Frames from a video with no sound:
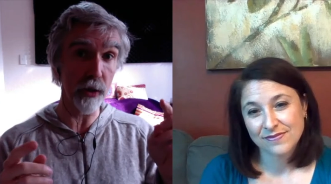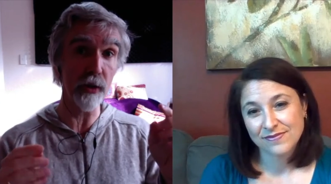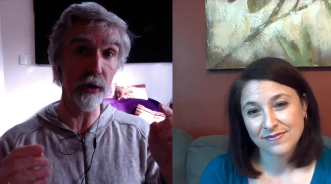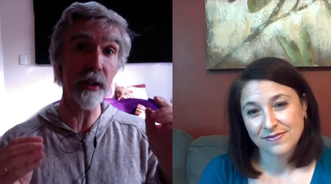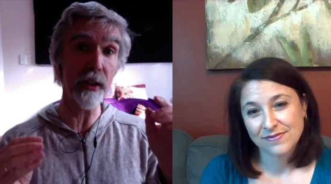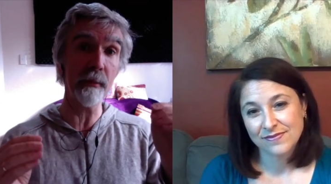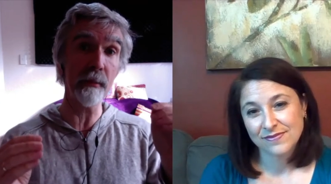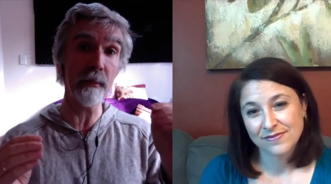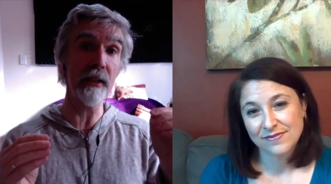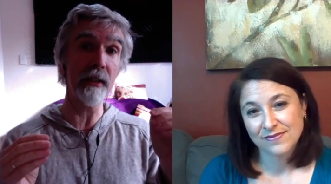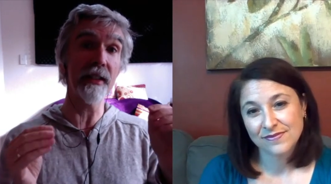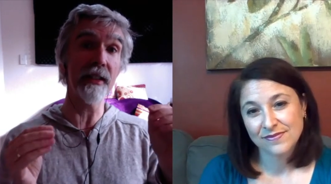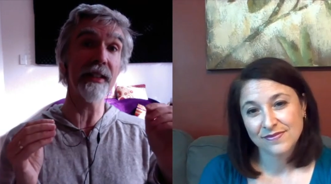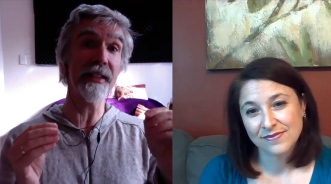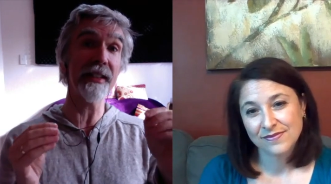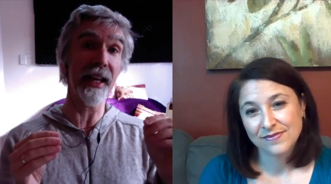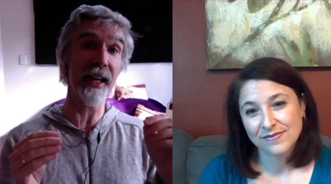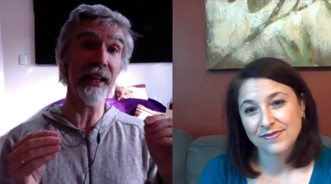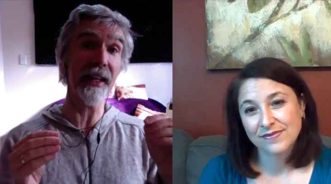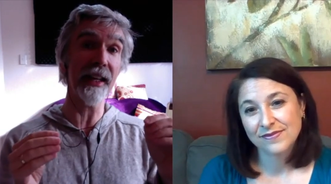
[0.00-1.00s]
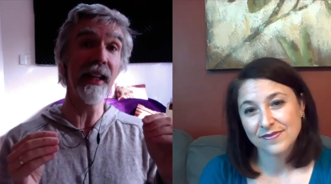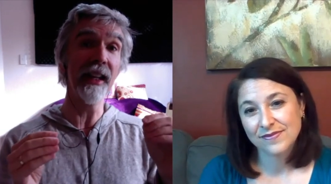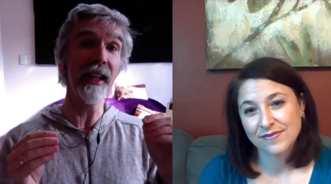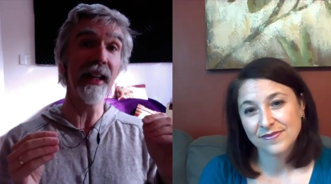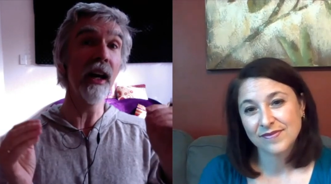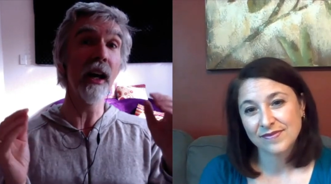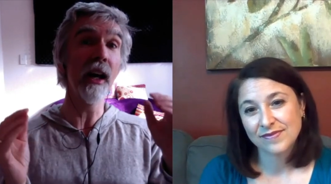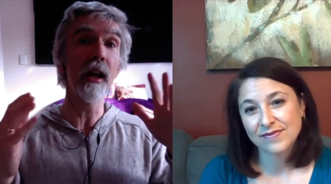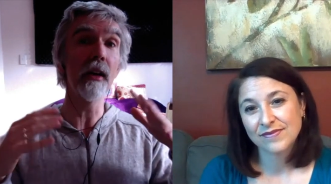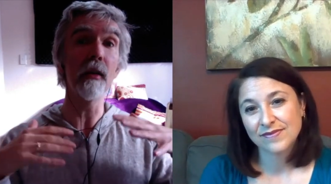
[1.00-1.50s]
Speaker 1: come in and say,
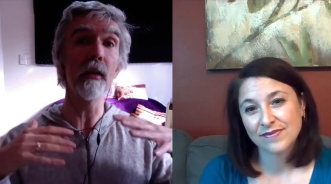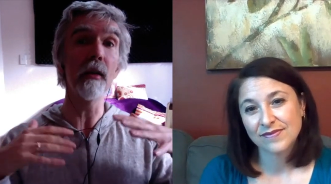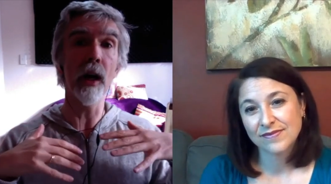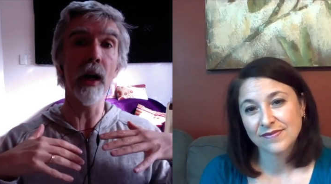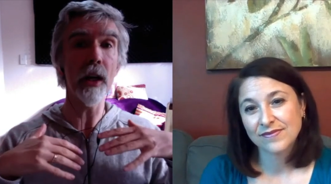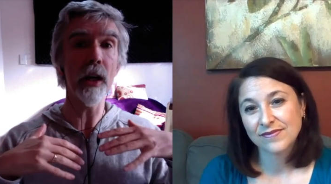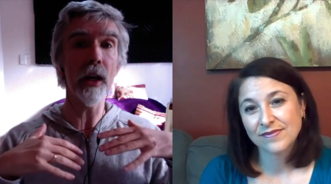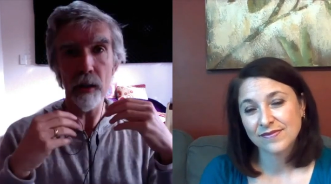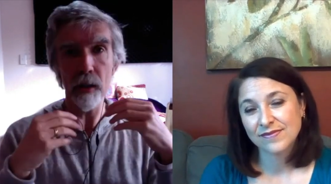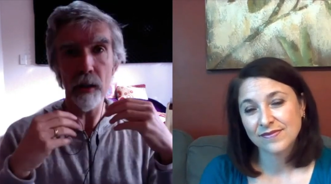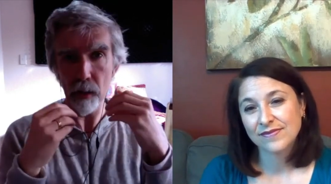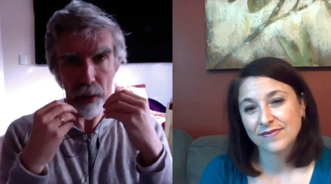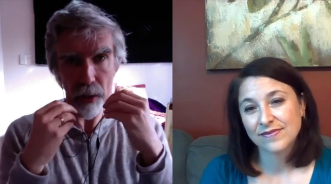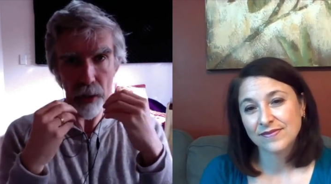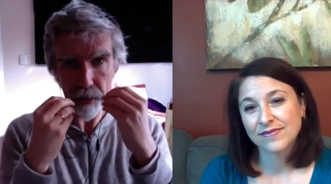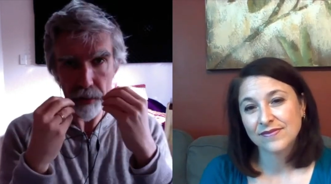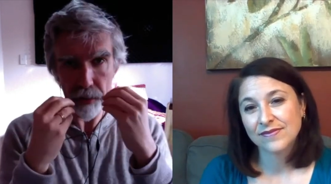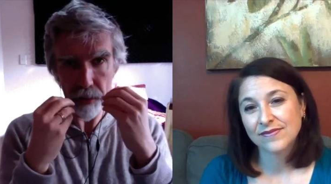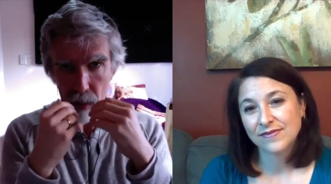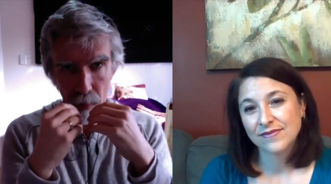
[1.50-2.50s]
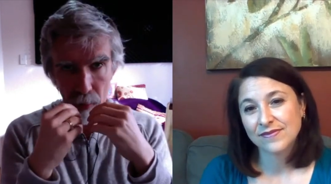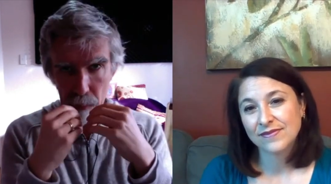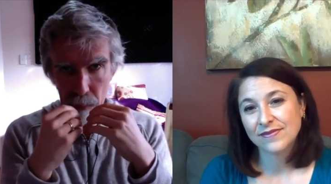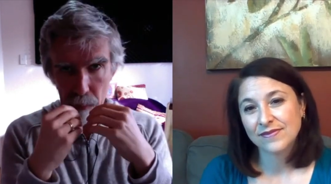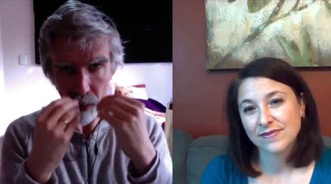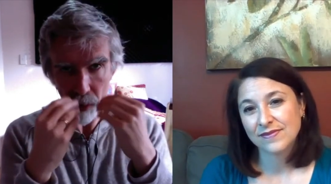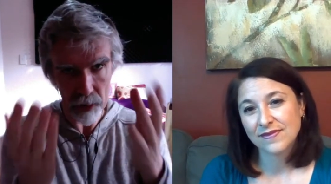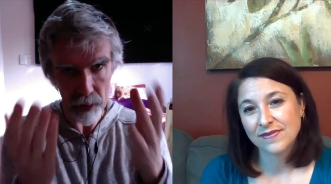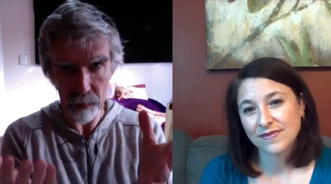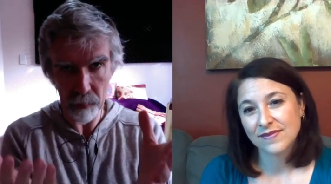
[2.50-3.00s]
oh, I, no, that can't be
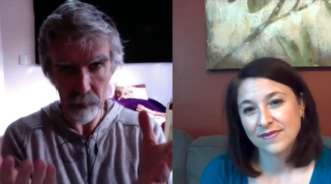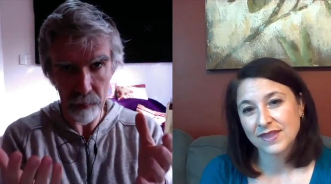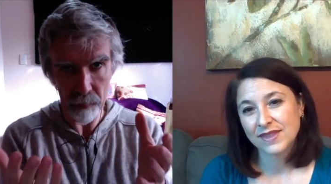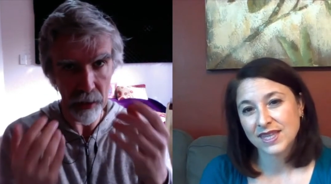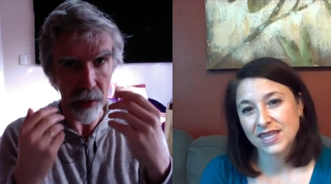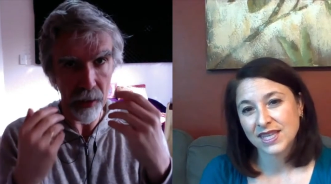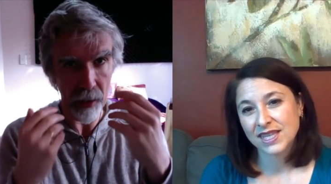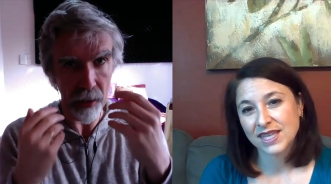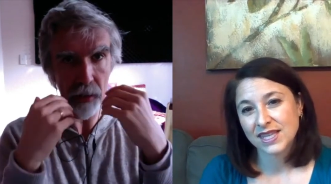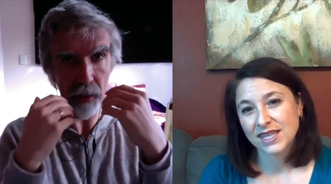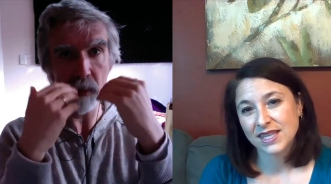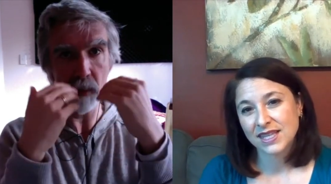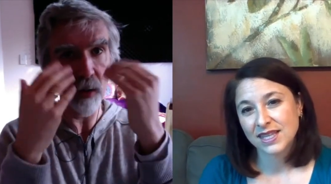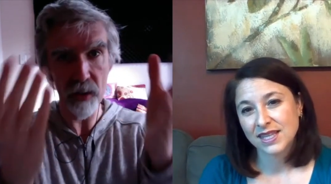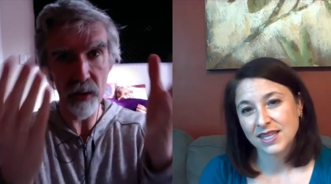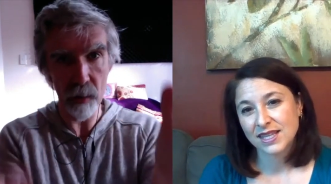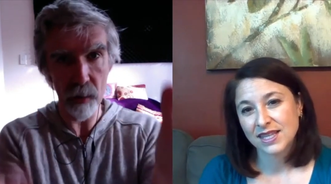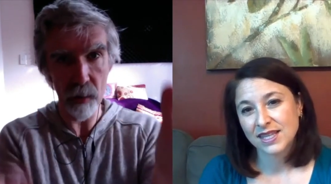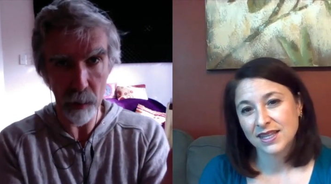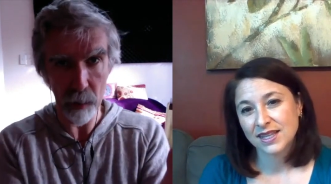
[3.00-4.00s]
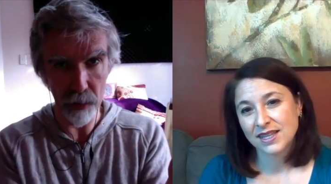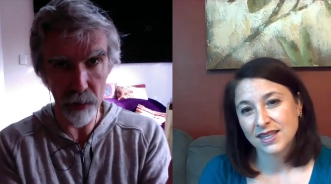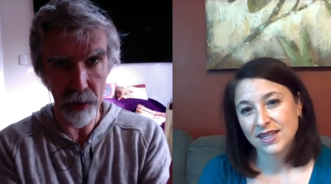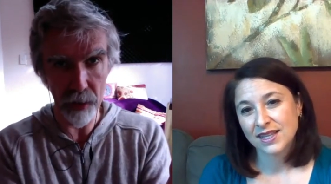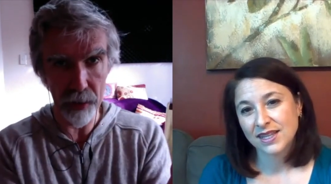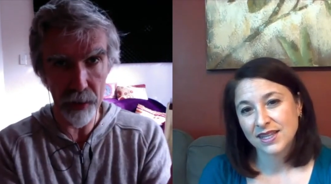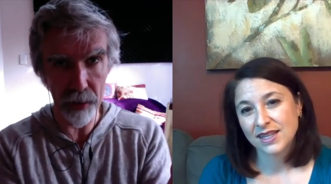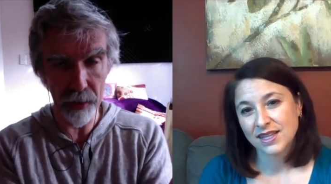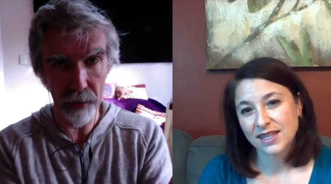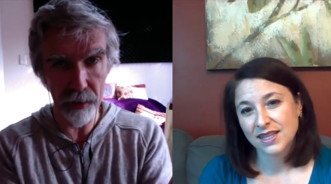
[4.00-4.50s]
possibly me. I can't possibly put that
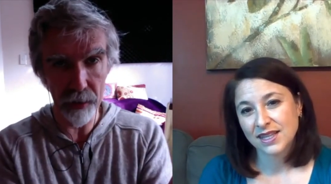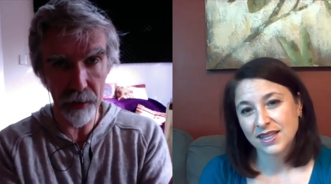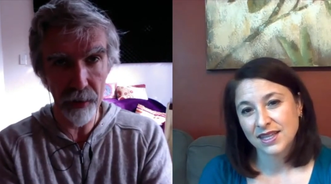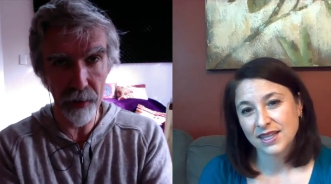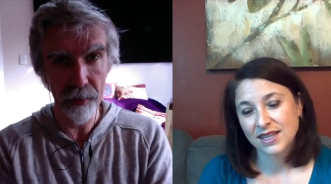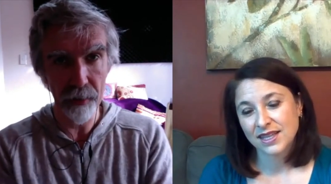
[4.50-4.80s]
out there.